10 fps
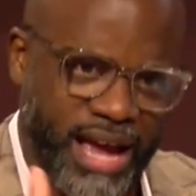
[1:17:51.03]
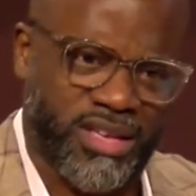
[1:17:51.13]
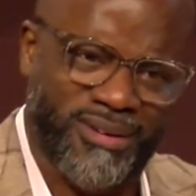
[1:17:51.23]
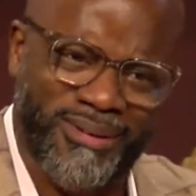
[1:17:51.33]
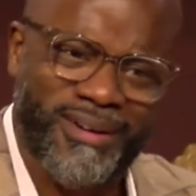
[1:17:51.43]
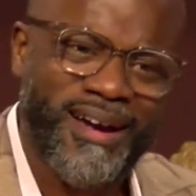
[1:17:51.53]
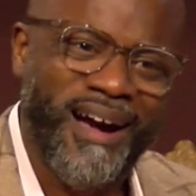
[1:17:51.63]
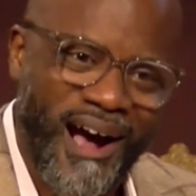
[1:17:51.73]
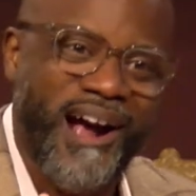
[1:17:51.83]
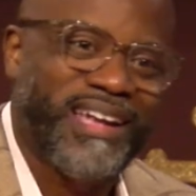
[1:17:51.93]
you
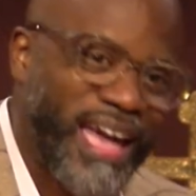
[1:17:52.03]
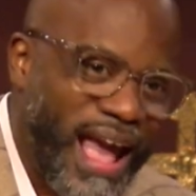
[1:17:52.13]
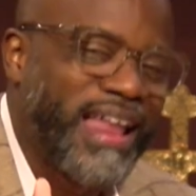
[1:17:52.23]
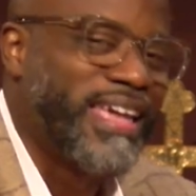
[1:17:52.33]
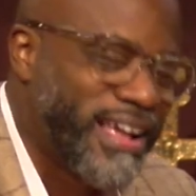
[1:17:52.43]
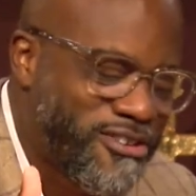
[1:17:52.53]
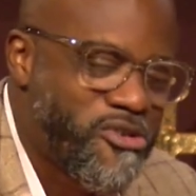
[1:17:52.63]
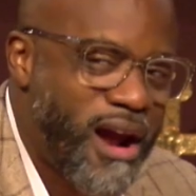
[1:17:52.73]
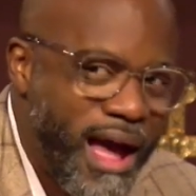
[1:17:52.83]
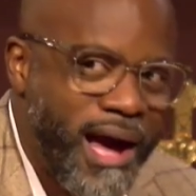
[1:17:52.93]
are gaining
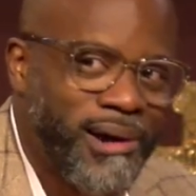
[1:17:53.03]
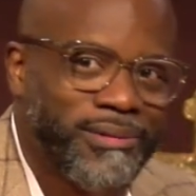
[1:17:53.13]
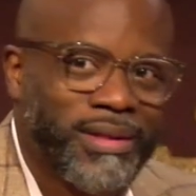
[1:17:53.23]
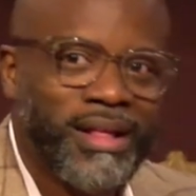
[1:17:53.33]
ground.